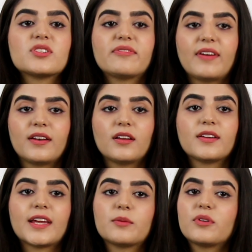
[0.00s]

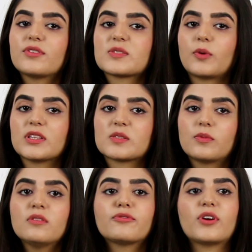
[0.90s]
defendant can be
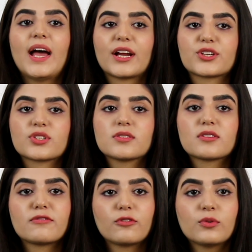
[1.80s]
responsible for actions
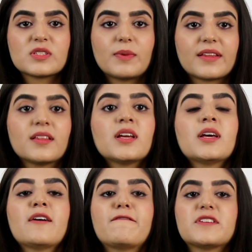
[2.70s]
influenced by
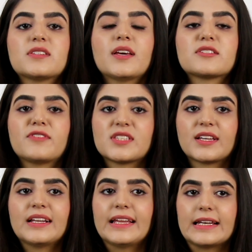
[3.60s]
his
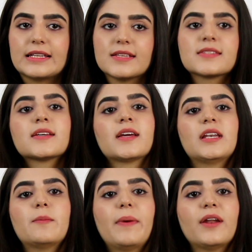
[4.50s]
physical illness
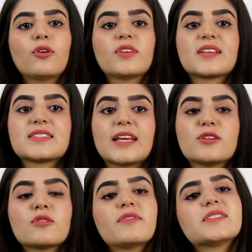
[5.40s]
depend on the
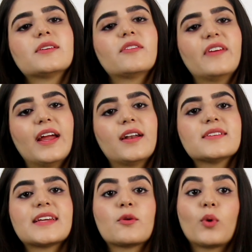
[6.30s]
extent of his
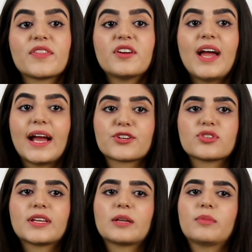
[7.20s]
awareness and whether
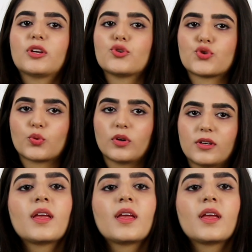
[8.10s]
action can be controlled.